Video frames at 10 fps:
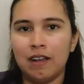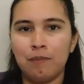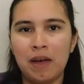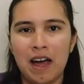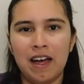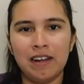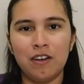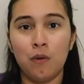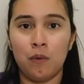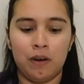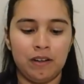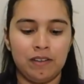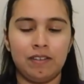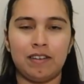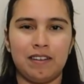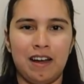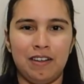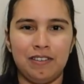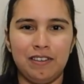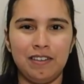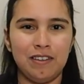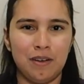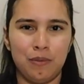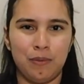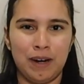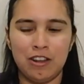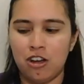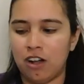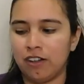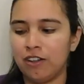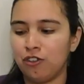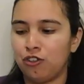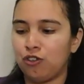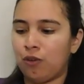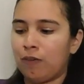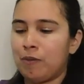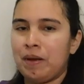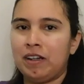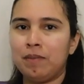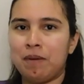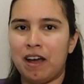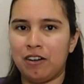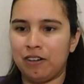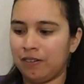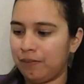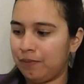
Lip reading: bag or 6 ounces of white chocolate to our remaining batter.